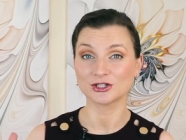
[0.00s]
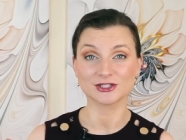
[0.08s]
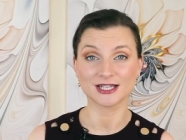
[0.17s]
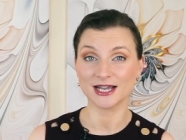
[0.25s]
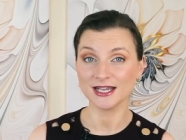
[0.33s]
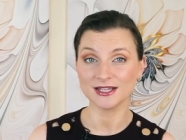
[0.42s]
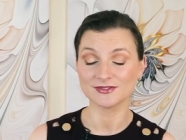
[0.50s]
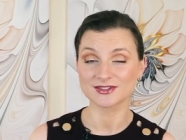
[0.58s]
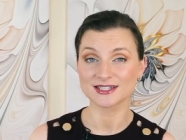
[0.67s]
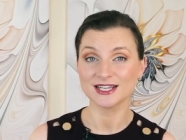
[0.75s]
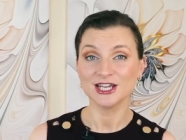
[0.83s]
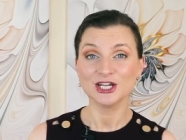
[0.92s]
their
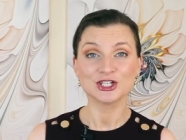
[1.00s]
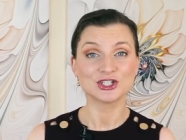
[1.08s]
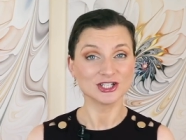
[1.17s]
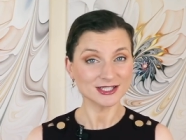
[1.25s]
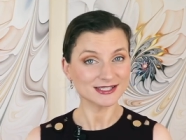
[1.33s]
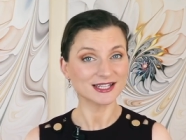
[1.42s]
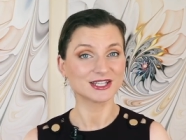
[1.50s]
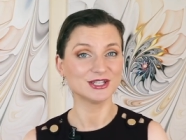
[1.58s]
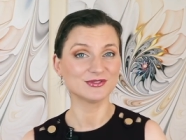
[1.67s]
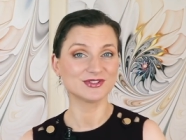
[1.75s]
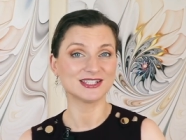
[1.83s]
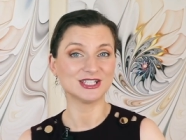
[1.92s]
lives. Just like
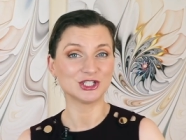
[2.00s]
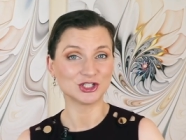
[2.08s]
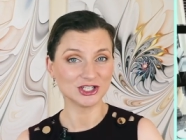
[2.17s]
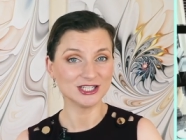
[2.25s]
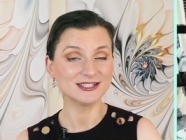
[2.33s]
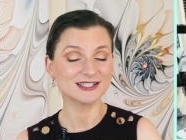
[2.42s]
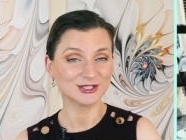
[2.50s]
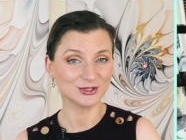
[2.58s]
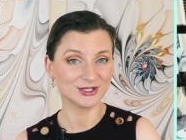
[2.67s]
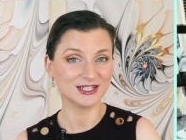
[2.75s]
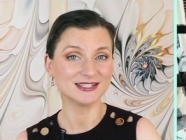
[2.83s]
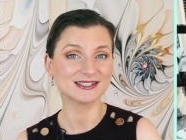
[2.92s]
you've seen jeans,
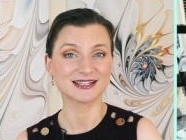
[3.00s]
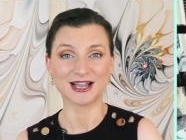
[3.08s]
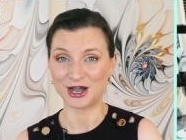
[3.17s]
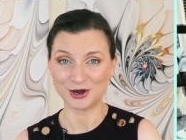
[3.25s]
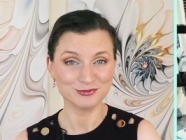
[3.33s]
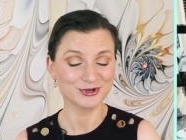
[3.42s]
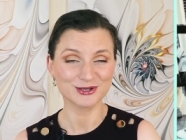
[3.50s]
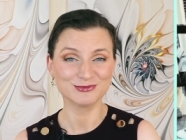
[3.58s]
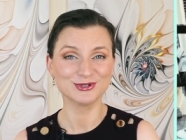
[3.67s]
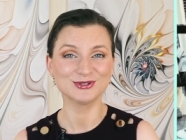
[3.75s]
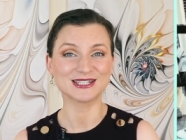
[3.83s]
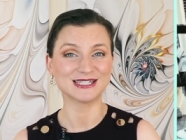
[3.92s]
hoodies, cowboy
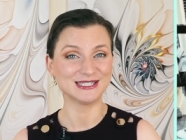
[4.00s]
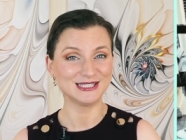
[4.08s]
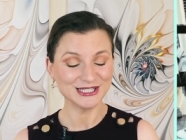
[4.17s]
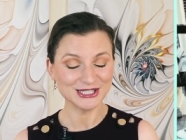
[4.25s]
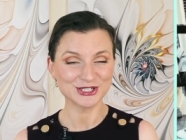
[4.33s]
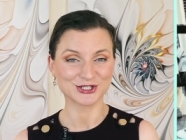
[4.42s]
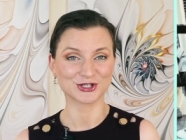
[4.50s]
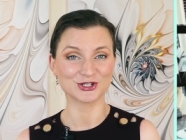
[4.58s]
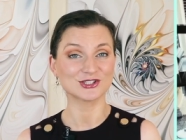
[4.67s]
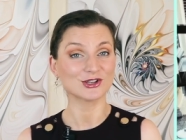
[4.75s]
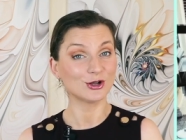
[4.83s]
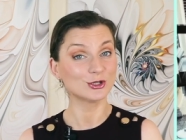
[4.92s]
boots, and
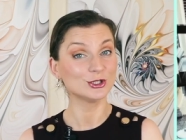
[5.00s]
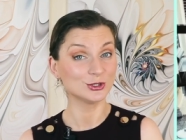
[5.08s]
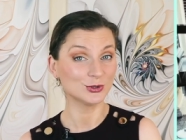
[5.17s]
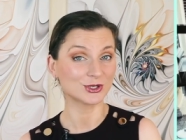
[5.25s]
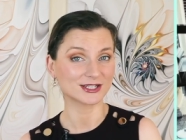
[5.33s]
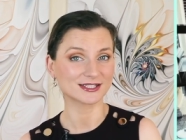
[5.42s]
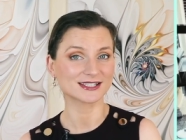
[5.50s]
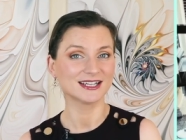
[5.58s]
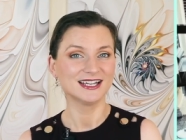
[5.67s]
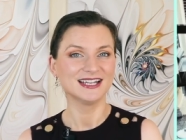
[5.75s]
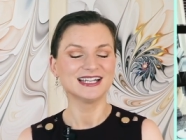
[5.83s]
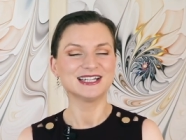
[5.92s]
t-shirts all yours.
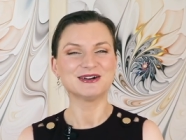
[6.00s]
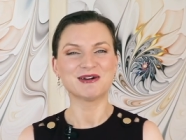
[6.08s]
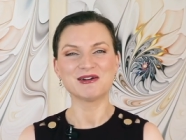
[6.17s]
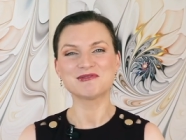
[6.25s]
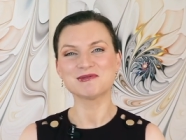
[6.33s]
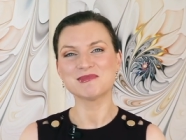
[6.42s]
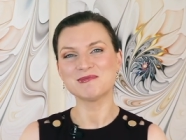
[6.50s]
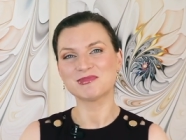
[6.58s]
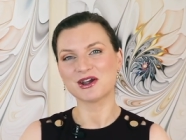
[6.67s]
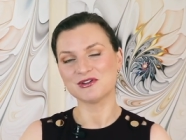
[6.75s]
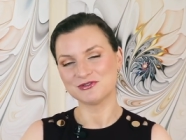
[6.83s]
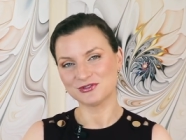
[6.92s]
Now, I
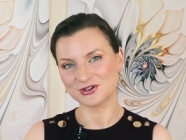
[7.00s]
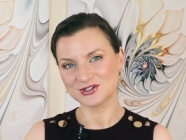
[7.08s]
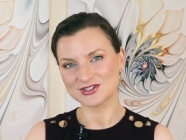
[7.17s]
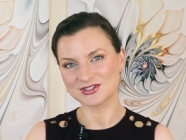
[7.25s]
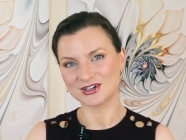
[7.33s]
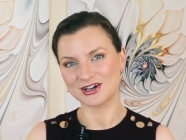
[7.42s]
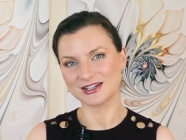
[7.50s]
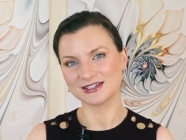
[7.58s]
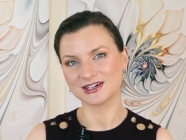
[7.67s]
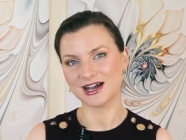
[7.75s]
remember I first saw the